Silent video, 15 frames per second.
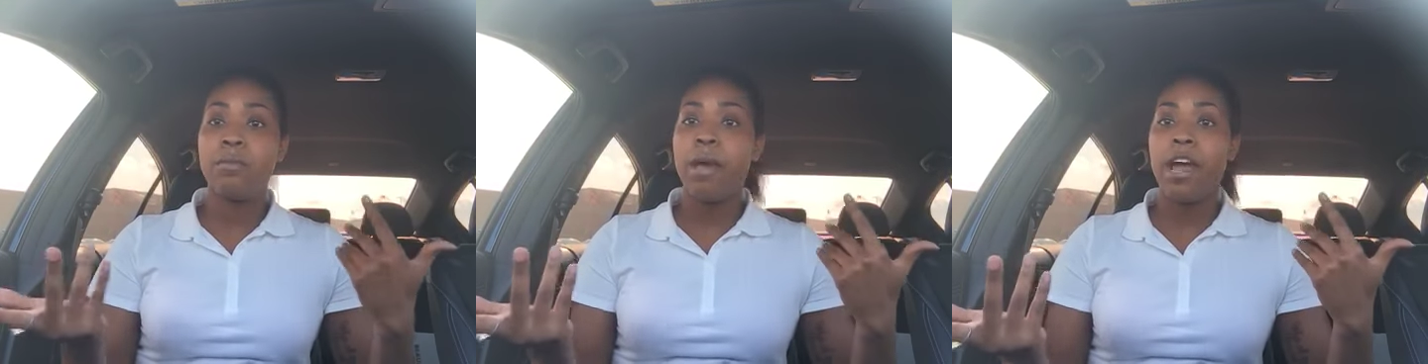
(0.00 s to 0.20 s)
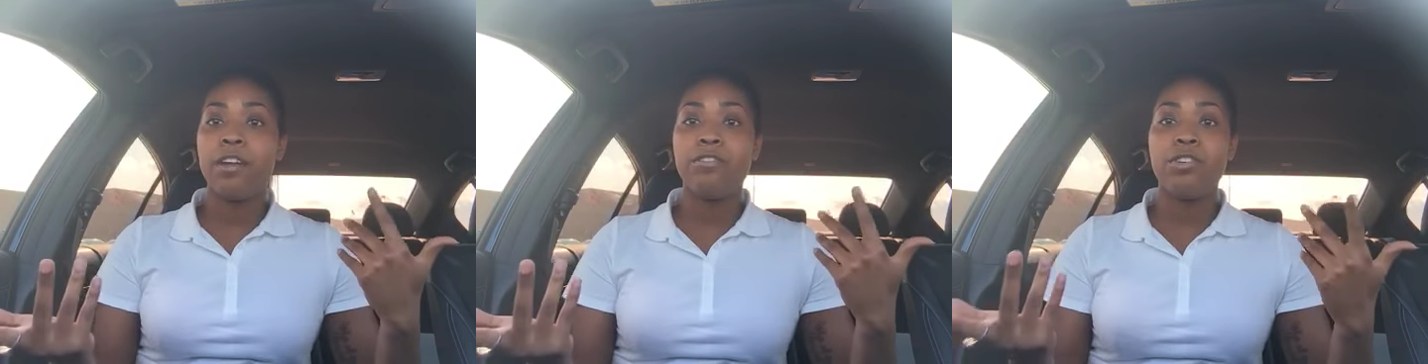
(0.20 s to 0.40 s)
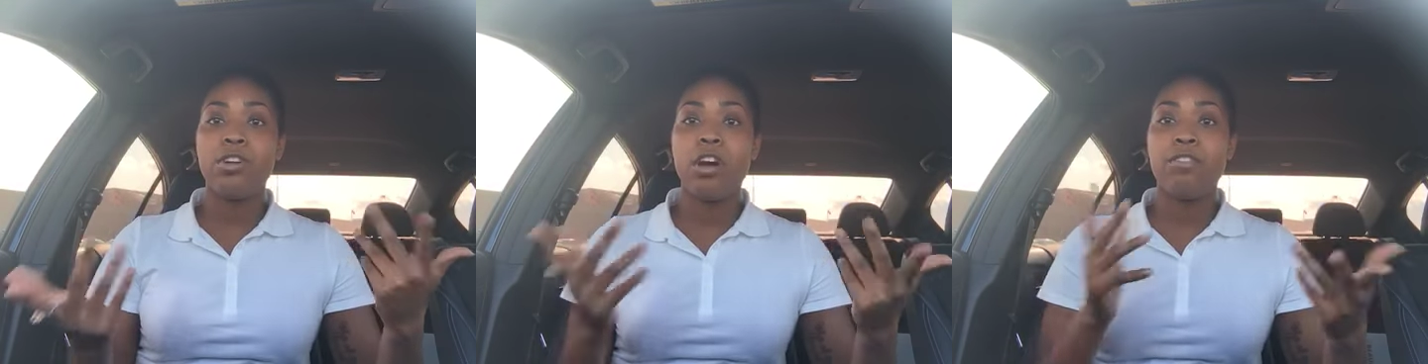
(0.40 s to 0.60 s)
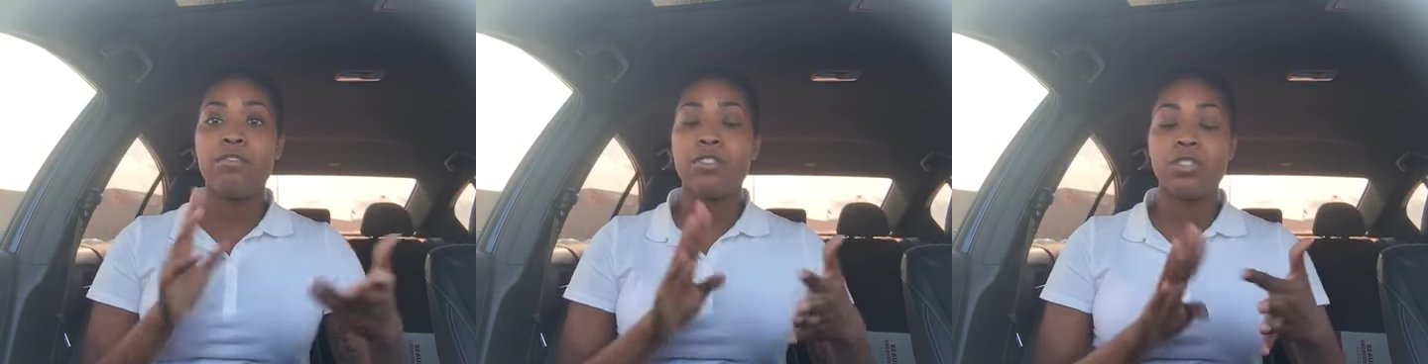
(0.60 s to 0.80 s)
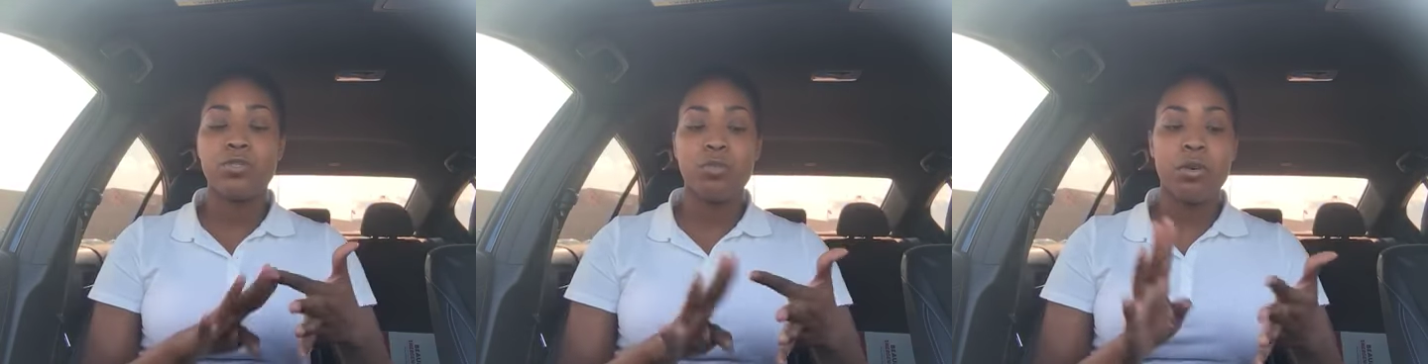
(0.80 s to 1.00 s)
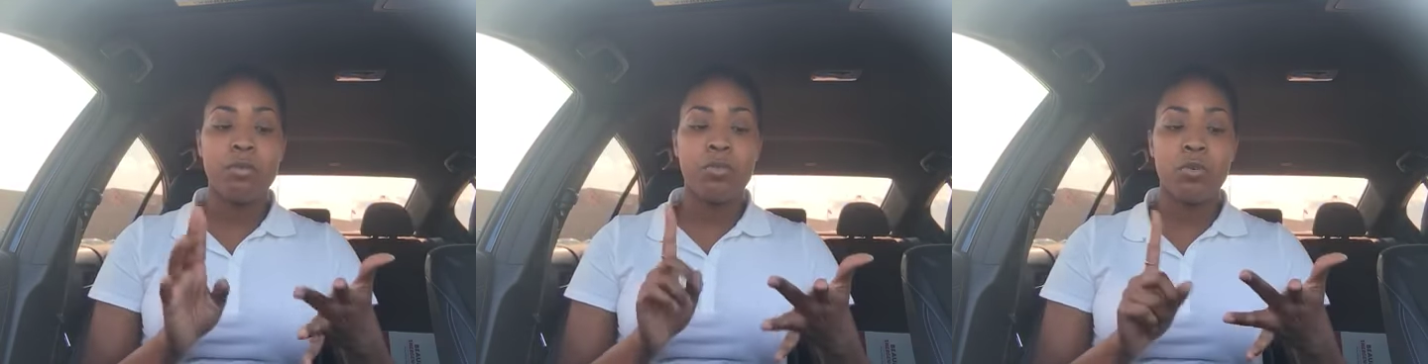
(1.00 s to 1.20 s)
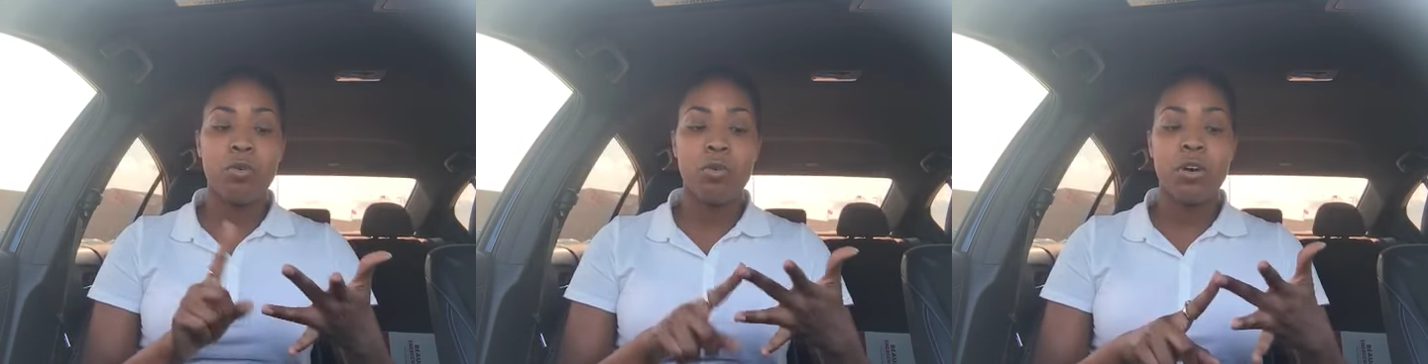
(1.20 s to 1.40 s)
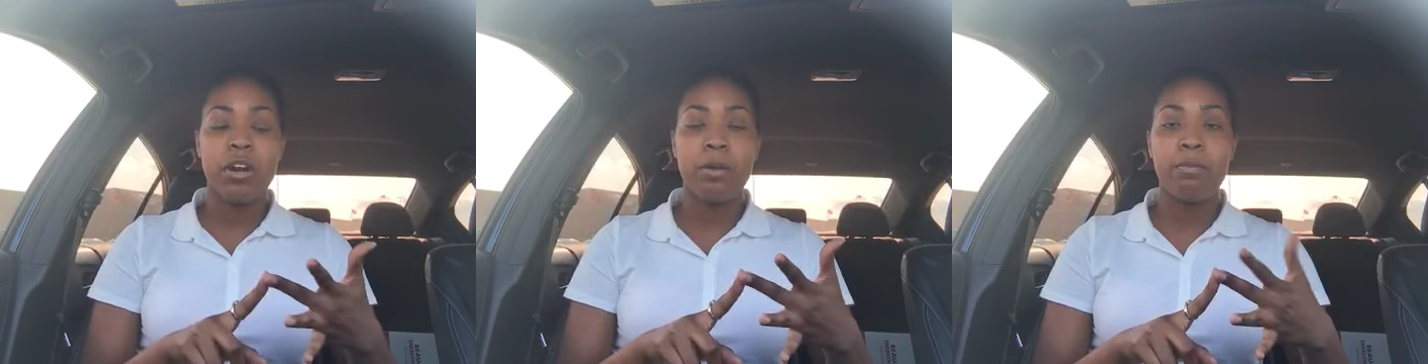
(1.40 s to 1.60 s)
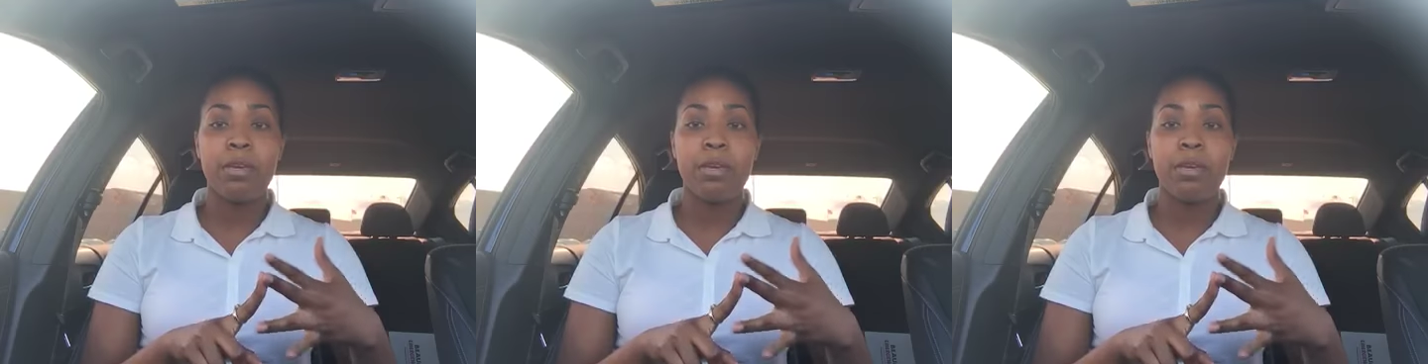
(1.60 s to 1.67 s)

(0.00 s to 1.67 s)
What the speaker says: matter if you go for swim or